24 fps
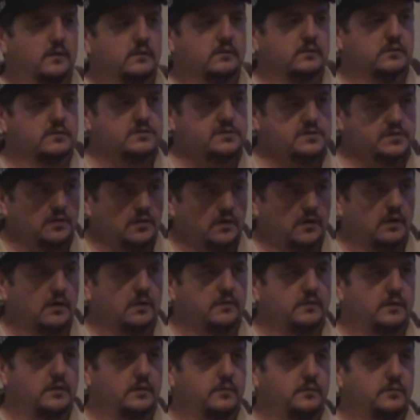
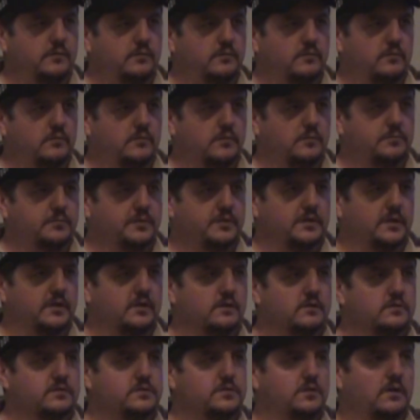The
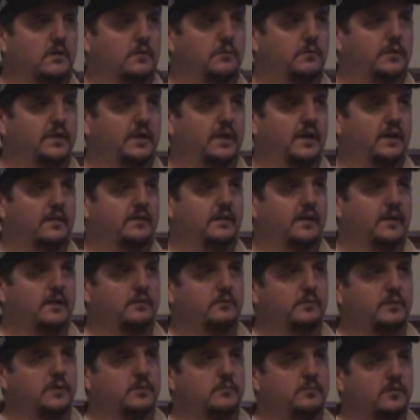particular shot we had
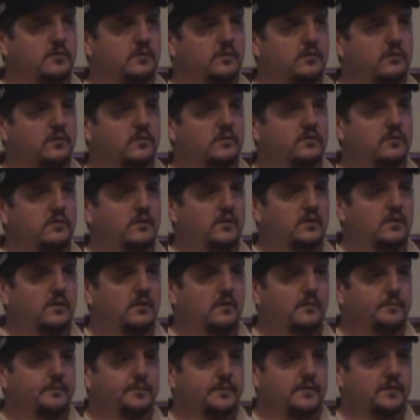that reamer on
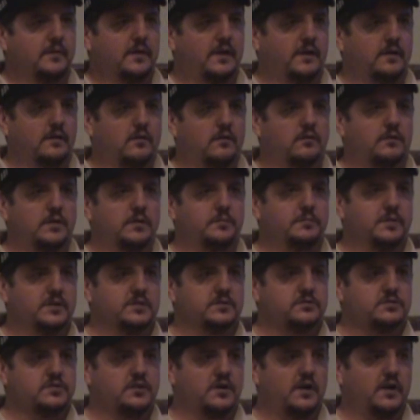had already
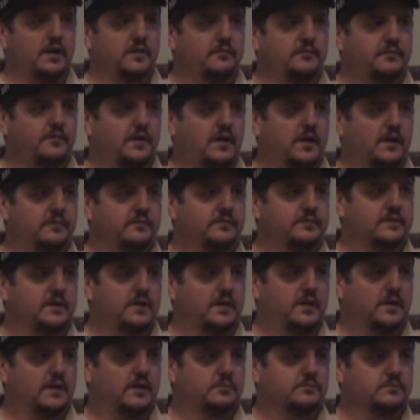been tried 5
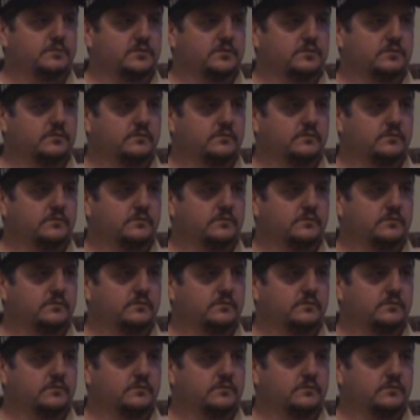times